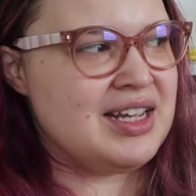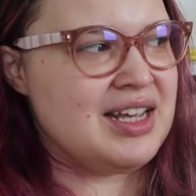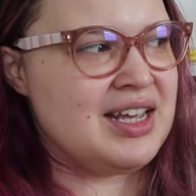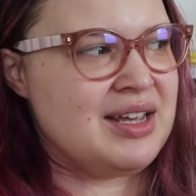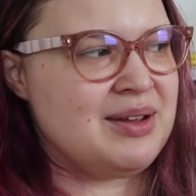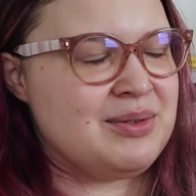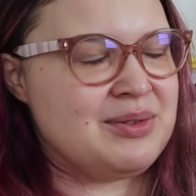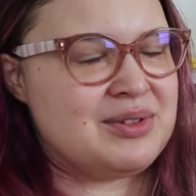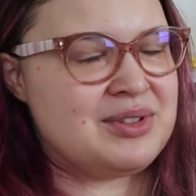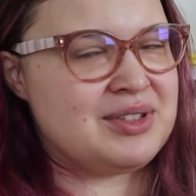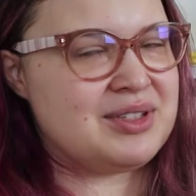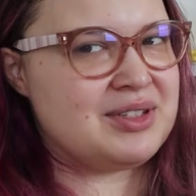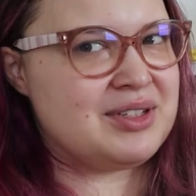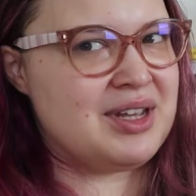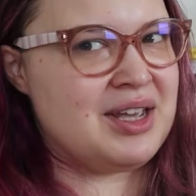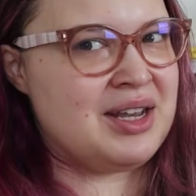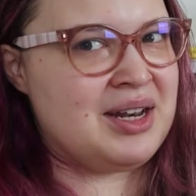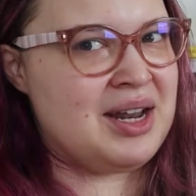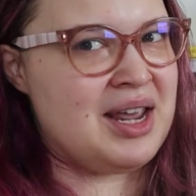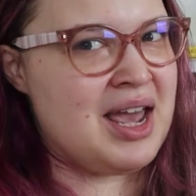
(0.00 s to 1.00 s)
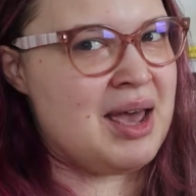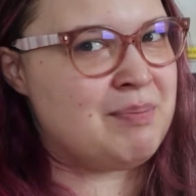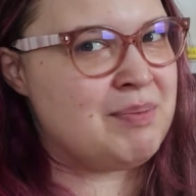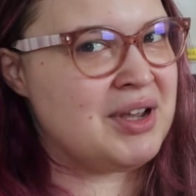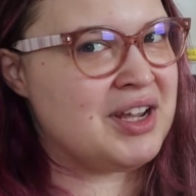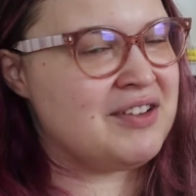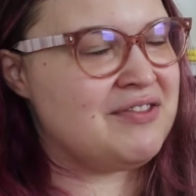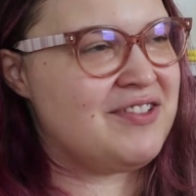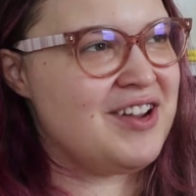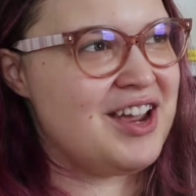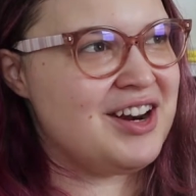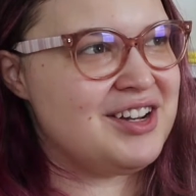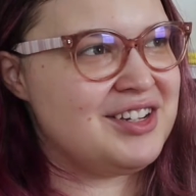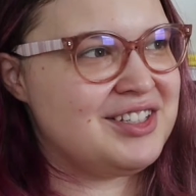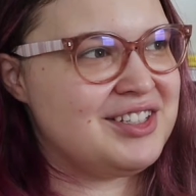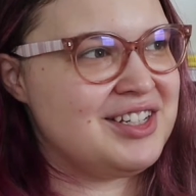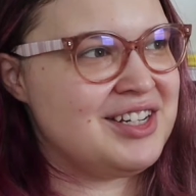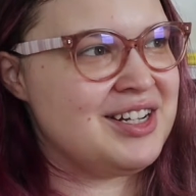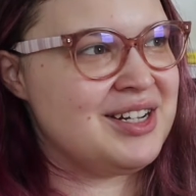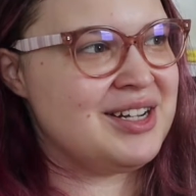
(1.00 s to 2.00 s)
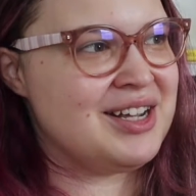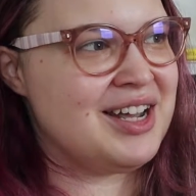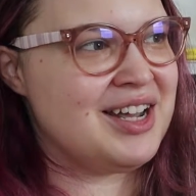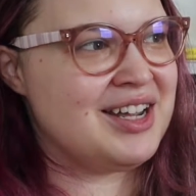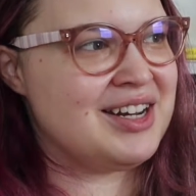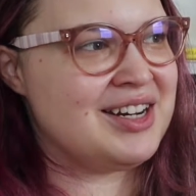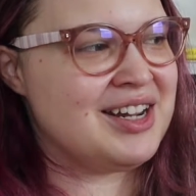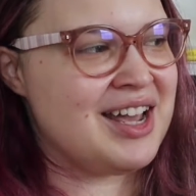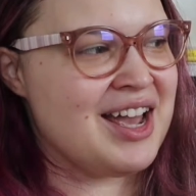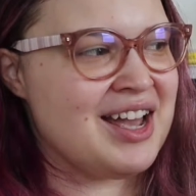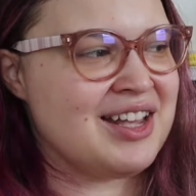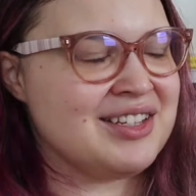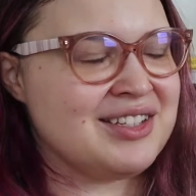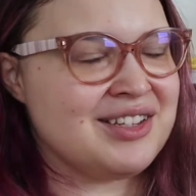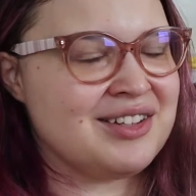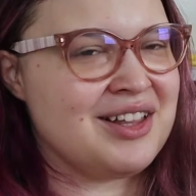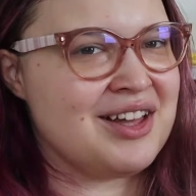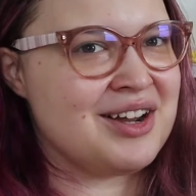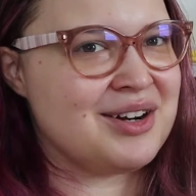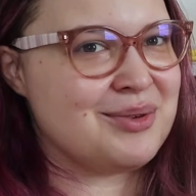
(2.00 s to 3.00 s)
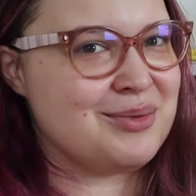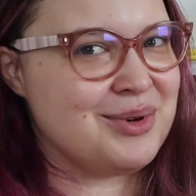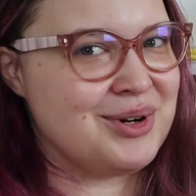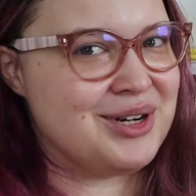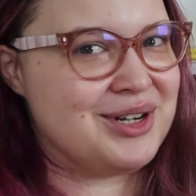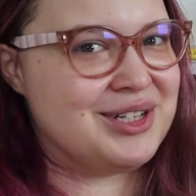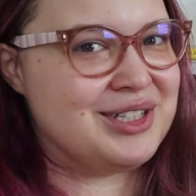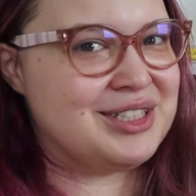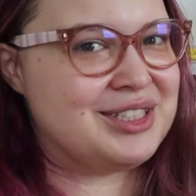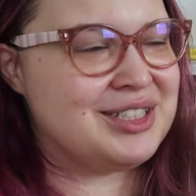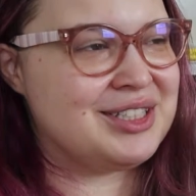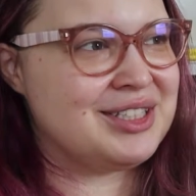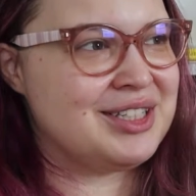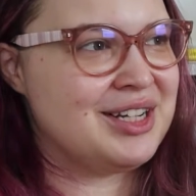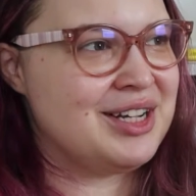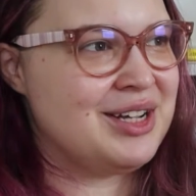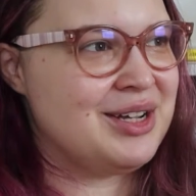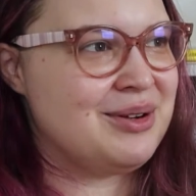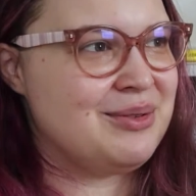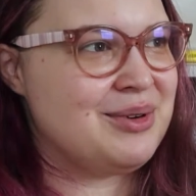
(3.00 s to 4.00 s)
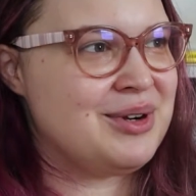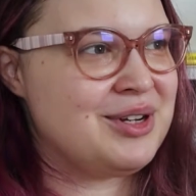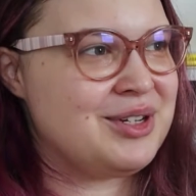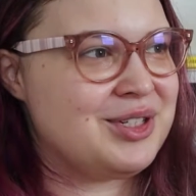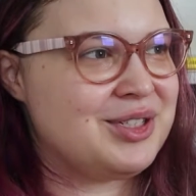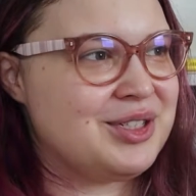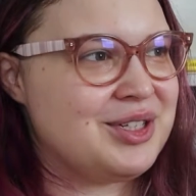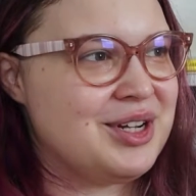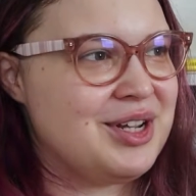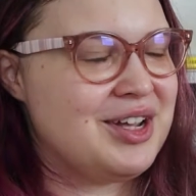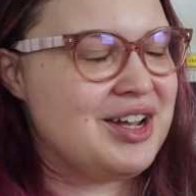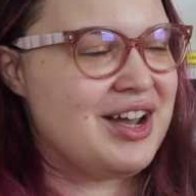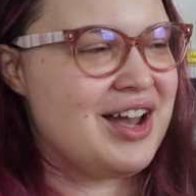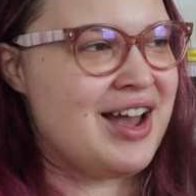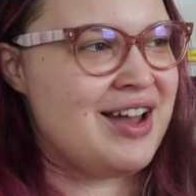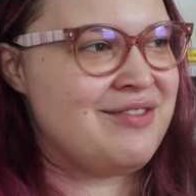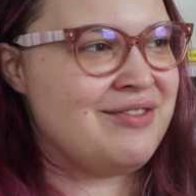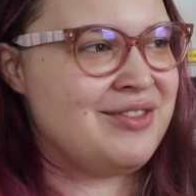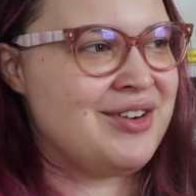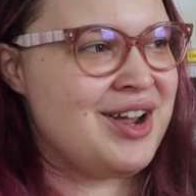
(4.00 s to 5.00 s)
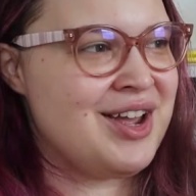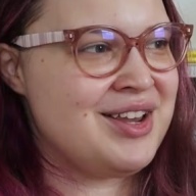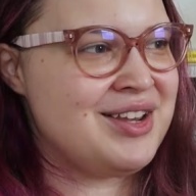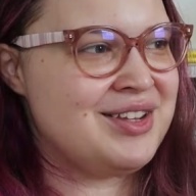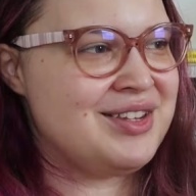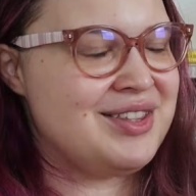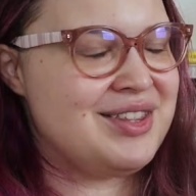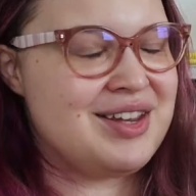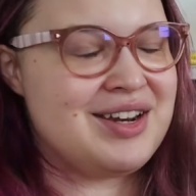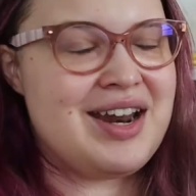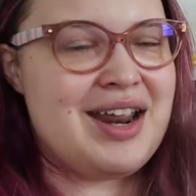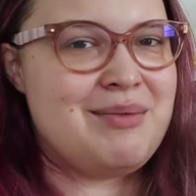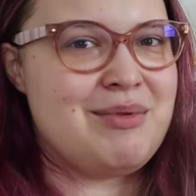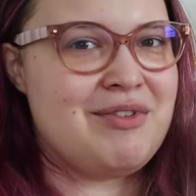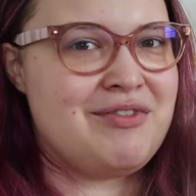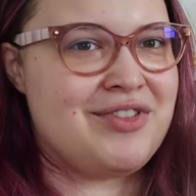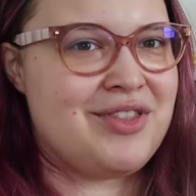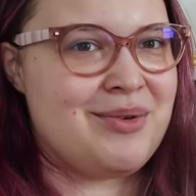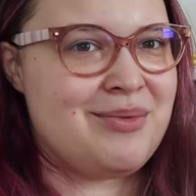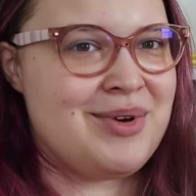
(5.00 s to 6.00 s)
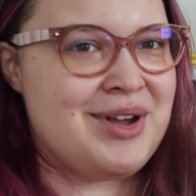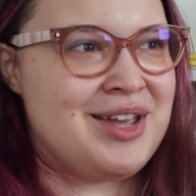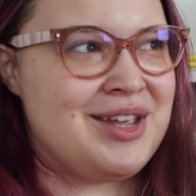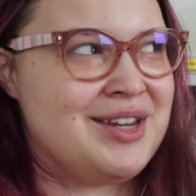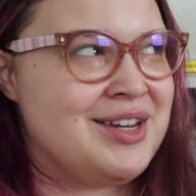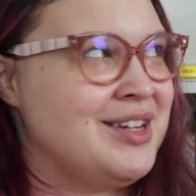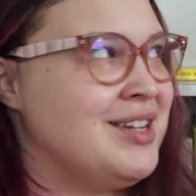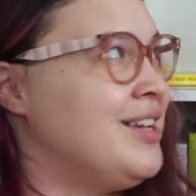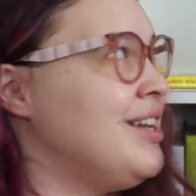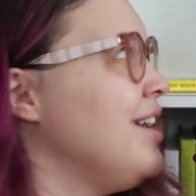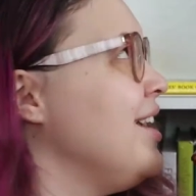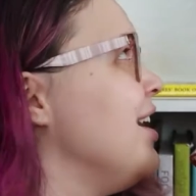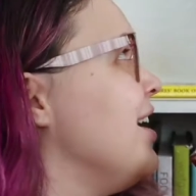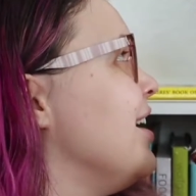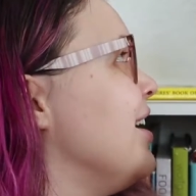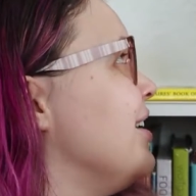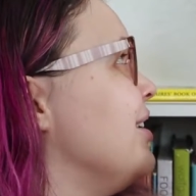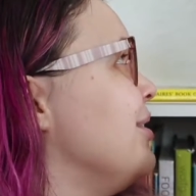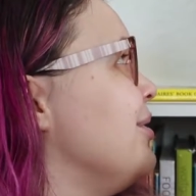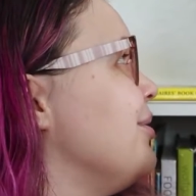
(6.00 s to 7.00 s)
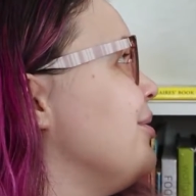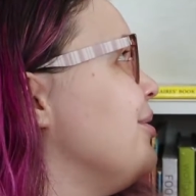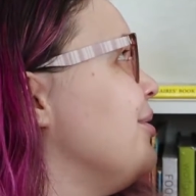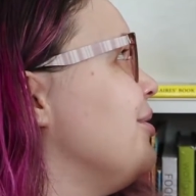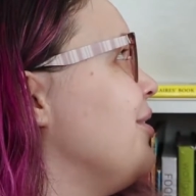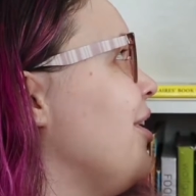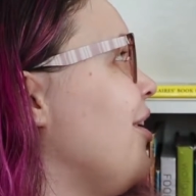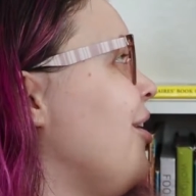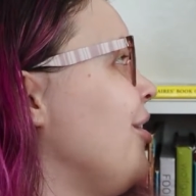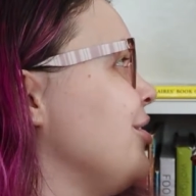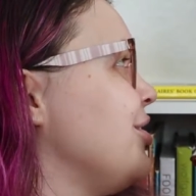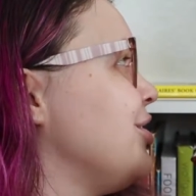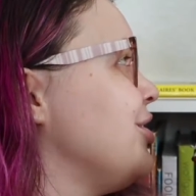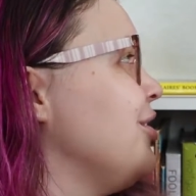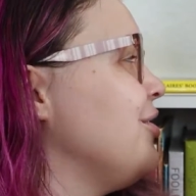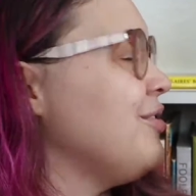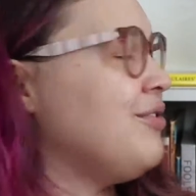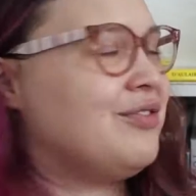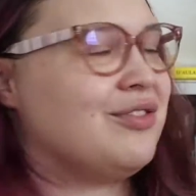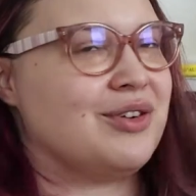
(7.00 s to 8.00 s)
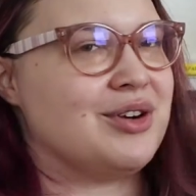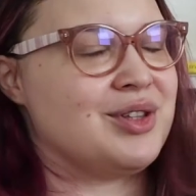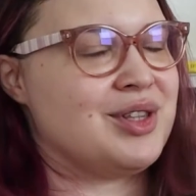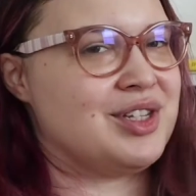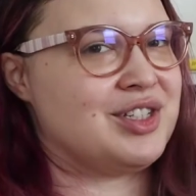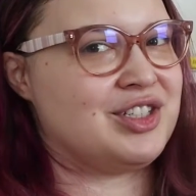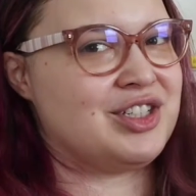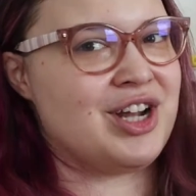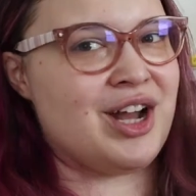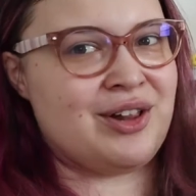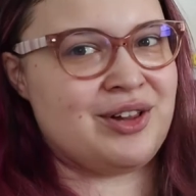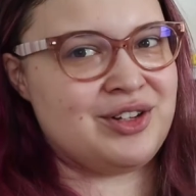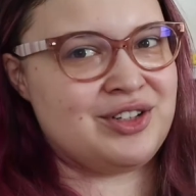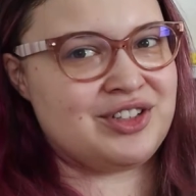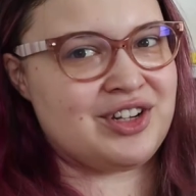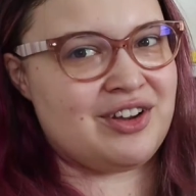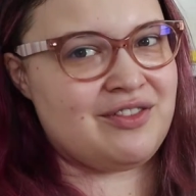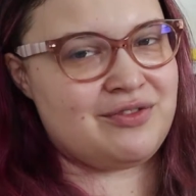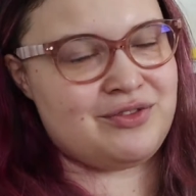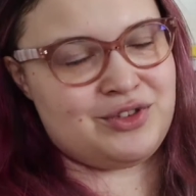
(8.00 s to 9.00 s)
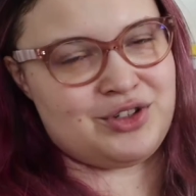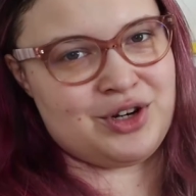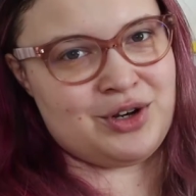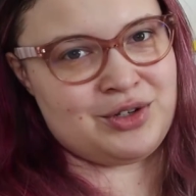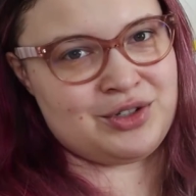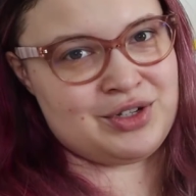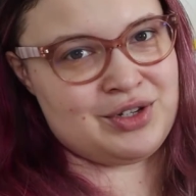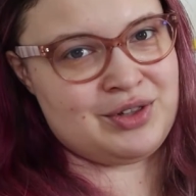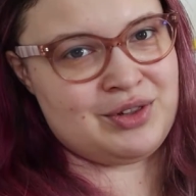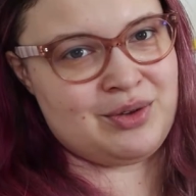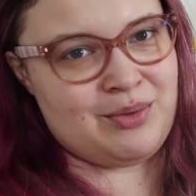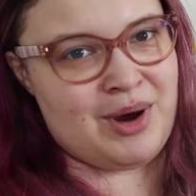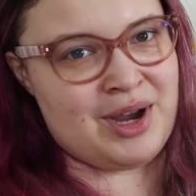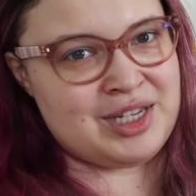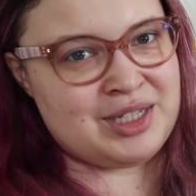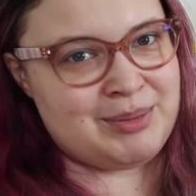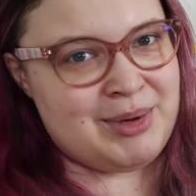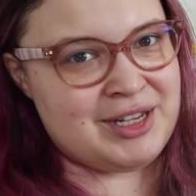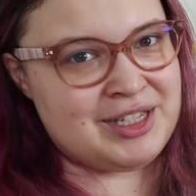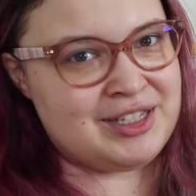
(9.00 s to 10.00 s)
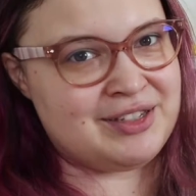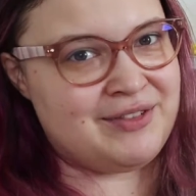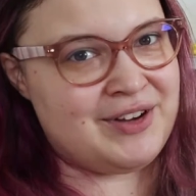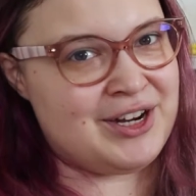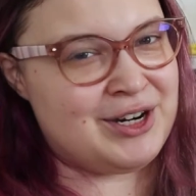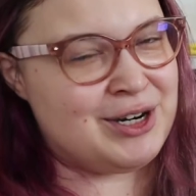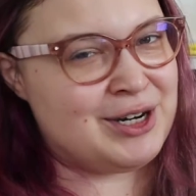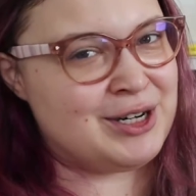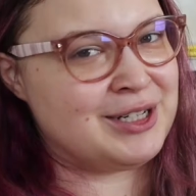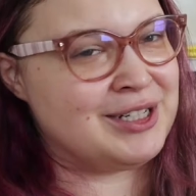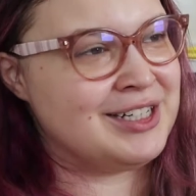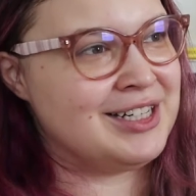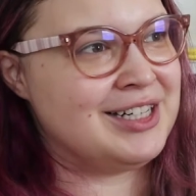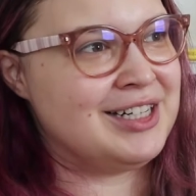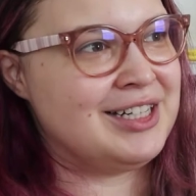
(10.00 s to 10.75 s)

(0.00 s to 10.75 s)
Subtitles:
it's an epic fantasy and it has a lot of words, which I've read The Name of the Wind, and also for this challenge I've chosen The Wise Man's Fear.